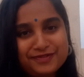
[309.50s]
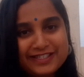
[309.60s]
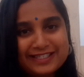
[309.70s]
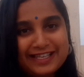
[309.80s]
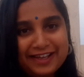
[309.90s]
of
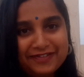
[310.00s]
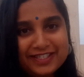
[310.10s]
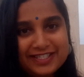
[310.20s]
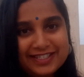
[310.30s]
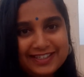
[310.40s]
this
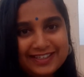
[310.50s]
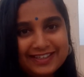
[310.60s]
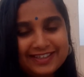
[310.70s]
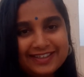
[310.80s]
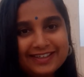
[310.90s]
language?
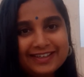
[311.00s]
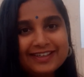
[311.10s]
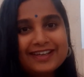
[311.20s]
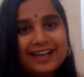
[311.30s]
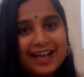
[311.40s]

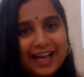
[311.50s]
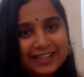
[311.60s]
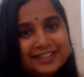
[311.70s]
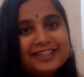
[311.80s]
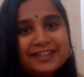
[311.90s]

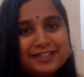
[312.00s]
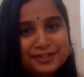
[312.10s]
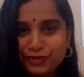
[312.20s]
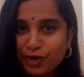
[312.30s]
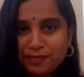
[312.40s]
Other than this
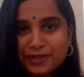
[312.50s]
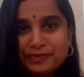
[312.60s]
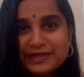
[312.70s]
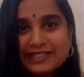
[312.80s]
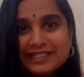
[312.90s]
job
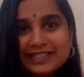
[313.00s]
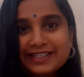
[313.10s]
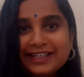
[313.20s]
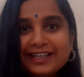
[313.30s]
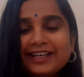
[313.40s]
purpose,
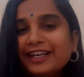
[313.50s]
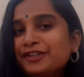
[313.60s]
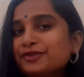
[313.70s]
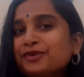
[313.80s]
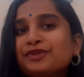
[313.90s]

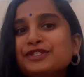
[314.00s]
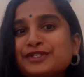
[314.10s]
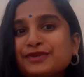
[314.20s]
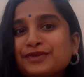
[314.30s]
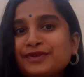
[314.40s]
it
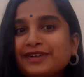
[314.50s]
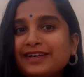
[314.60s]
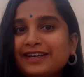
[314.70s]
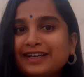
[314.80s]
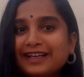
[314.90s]
also
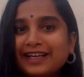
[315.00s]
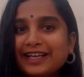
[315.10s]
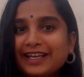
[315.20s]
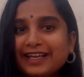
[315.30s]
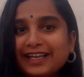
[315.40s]

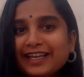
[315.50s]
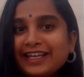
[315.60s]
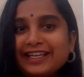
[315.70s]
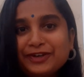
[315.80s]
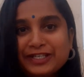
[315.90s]

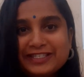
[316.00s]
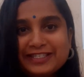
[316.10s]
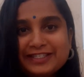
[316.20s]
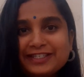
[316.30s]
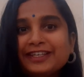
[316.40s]

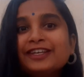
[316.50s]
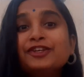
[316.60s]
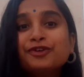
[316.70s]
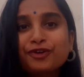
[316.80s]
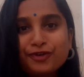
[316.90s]
increases
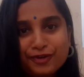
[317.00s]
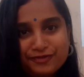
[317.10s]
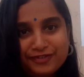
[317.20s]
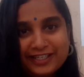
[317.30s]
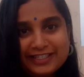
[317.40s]
your
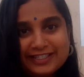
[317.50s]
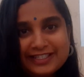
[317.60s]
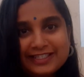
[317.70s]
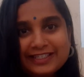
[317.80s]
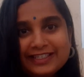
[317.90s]

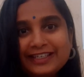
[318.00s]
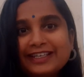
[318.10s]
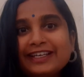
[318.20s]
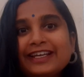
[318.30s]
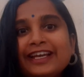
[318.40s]
confidence.
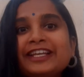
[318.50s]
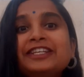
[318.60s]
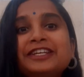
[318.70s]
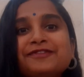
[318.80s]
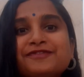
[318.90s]
It
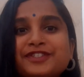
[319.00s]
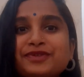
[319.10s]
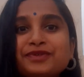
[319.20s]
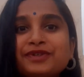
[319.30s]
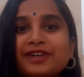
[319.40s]
gives
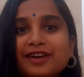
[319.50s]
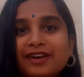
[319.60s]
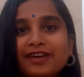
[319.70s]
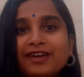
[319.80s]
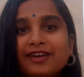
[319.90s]
you
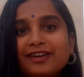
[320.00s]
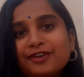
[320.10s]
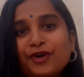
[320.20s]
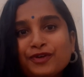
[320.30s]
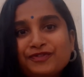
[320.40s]

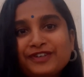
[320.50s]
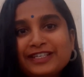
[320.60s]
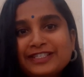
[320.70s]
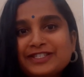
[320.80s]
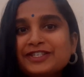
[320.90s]

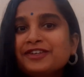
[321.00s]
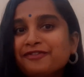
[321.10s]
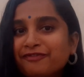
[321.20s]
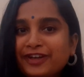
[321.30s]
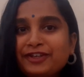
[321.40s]
confidence
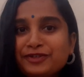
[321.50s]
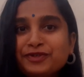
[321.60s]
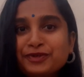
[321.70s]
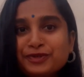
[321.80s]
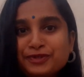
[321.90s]
when you
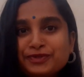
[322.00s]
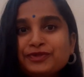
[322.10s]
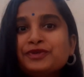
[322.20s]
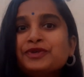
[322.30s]
go to